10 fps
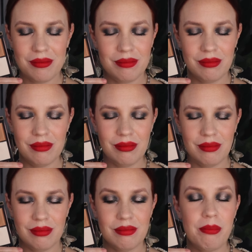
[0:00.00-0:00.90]

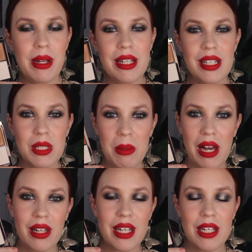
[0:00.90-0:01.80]
mm, made this
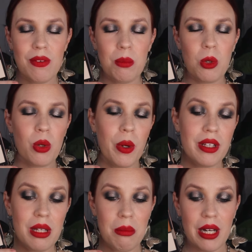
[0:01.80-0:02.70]
palette even more
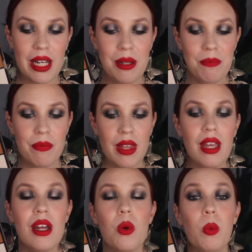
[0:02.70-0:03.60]
worth the money,
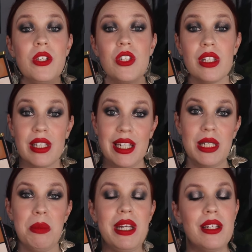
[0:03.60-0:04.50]
which
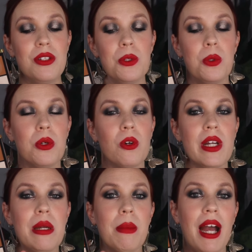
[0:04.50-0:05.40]
leads me into
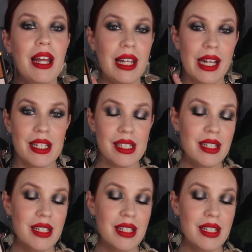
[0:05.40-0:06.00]
cream highlight.